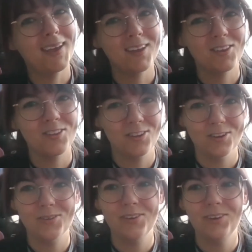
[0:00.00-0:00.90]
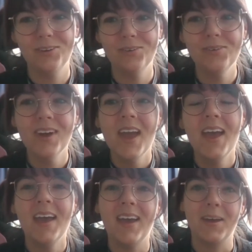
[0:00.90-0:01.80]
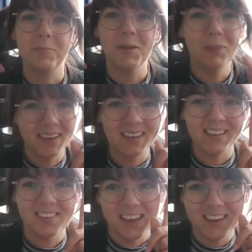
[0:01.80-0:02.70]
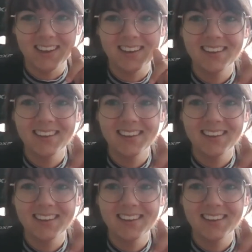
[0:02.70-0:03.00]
can show you. I'll be back in a sec.